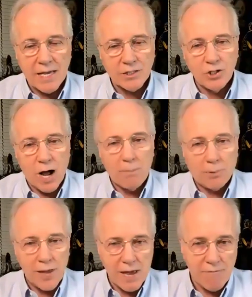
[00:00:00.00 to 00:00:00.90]
is not
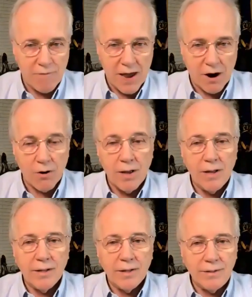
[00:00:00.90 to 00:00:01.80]
playing fair.
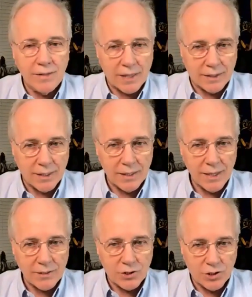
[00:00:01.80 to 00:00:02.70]
Nothing
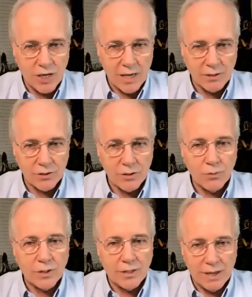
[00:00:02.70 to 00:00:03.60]
has changed
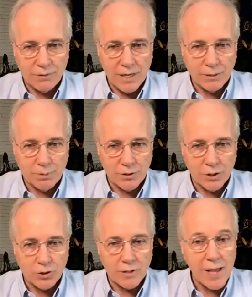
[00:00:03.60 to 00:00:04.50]
with the FDA's
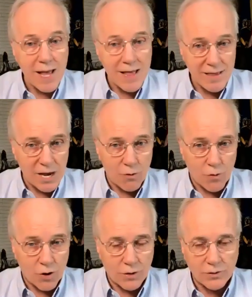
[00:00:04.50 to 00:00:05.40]
position, their
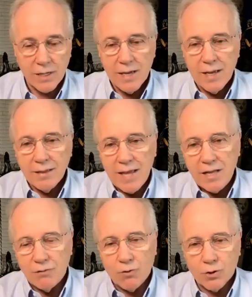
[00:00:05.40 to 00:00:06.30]
words.
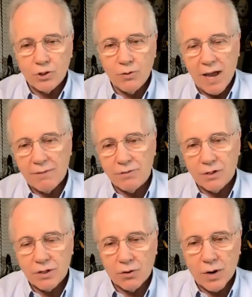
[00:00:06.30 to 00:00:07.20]
Then of course you have the,
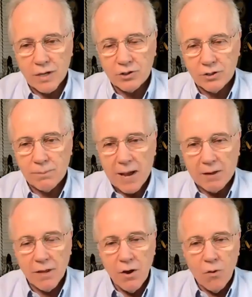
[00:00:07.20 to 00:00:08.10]
the question
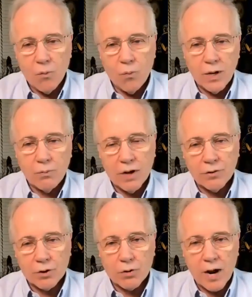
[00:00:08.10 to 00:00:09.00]
about wh
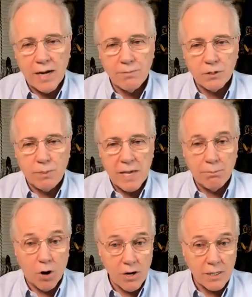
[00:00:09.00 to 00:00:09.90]
whether Kratom is
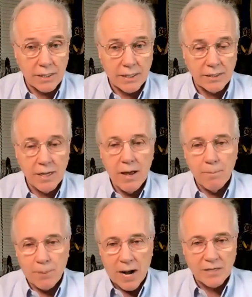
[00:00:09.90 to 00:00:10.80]
being marketed
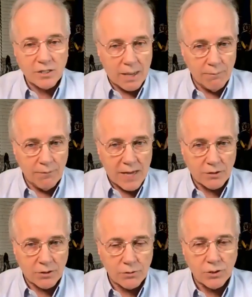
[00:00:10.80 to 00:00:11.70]
by some
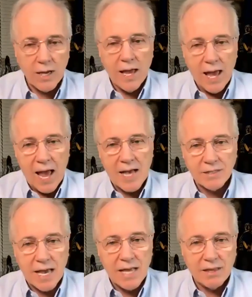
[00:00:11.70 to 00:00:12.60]
vendors
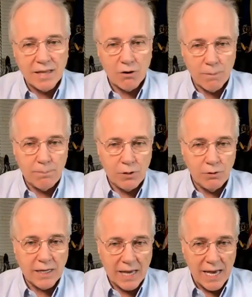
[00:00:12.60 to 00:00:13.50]
as a
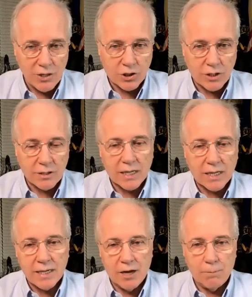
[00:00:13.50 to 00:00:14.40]
therapeutic agent that
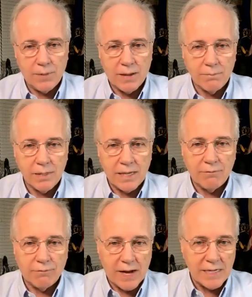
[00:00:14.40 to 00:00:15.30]
can help them in
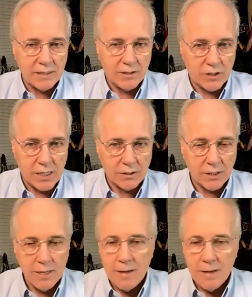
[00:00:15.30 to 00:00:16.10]
fighting disease.